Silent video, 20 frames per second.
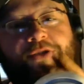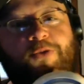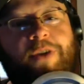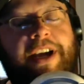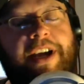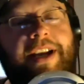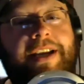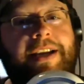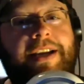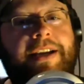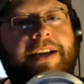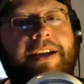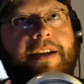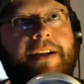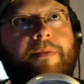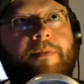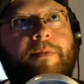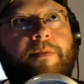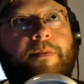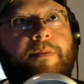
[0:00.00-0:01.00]
reigning,
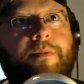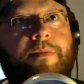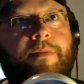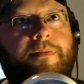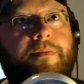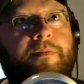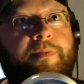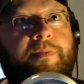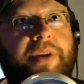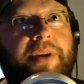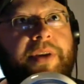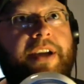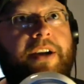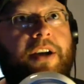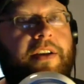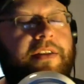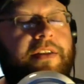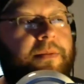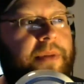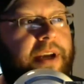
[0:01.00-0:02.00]
being
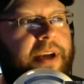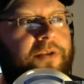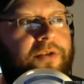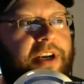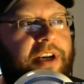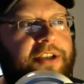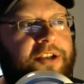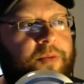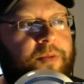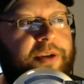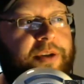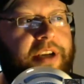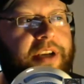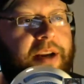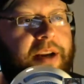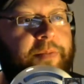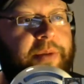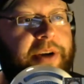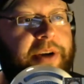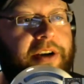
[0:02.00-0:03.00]
on the main roster but not
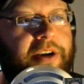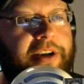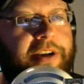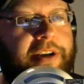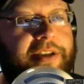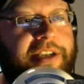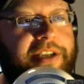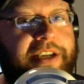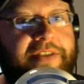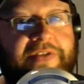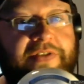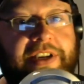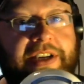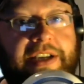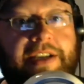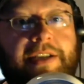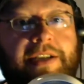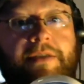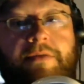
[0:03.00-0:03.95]
appearing on TV.